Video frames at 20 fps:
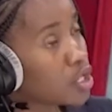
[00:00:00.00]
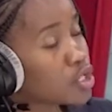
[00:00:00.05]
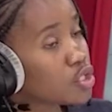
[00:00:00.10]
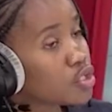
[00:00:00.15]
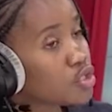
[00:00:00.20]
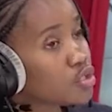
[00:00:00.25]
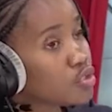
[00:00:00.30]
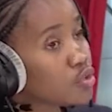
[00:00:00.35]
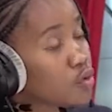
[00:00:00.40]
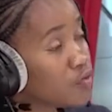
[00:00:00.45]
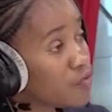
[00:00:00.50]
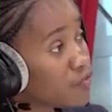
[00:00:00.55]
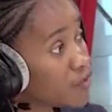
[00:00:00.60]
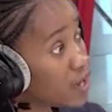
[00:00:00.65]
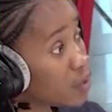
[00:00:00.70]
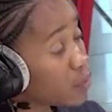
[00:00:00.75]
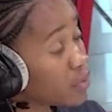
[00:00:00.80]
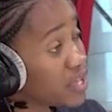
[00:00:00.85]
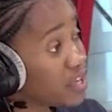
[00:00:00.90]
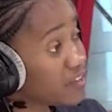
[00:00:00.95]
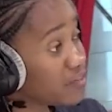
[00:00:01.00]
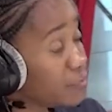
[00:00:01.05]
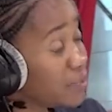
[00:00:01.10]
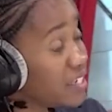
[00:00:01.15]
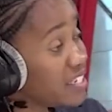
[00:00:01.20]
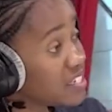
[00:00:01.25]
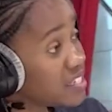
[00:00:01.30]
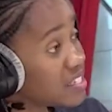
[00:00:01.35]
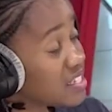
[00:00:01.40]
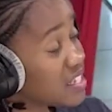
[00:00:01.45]
So far, we have
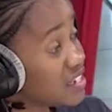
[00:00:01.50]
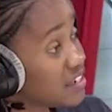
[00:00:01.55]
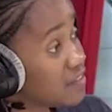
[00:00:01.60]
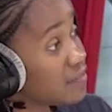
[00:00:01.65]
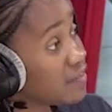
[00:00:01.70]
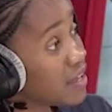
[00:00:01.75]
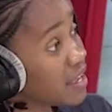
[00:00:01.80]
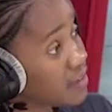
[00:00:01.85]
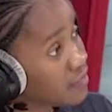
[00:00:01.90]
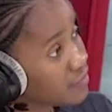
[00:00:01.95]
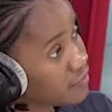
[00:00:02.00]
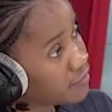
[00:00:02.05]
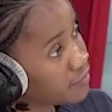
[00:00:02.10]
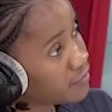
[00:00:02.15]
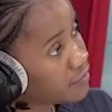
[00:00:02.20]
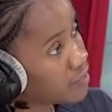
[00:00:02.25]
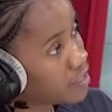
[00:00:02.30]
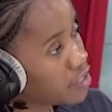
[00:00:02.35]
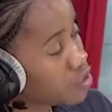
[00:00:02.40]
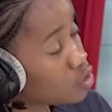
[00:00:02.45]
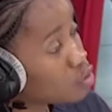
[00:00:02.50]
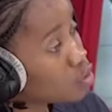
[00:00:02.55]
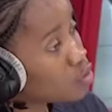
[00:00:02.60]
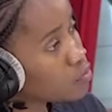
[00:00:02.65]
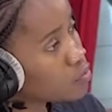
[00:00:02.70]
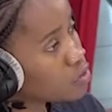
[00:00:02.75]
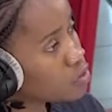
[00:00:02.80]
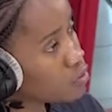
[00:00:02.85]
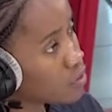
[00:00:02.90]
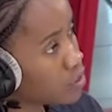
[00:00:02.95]
placed 35 mm-hmm. into
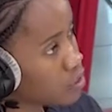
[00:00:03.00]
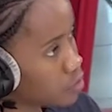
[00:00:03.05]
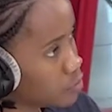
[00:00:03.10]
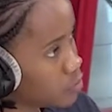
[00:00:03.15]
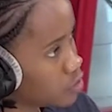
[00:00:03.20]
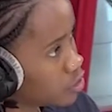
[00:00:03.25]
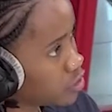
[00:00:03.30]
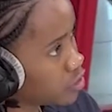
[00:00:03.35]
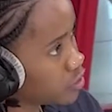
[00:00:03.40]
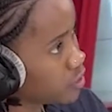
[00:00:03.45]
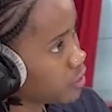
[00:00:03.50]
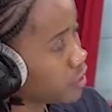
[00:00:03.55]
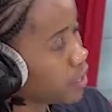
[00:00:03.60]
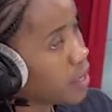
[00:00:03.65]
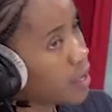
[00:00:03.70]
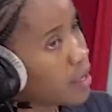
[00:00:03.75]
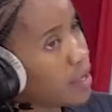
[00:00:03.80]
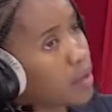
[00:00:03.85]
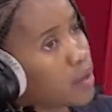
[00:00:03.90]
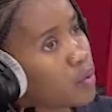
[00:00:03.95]
homes through adoption. Mm-hmm.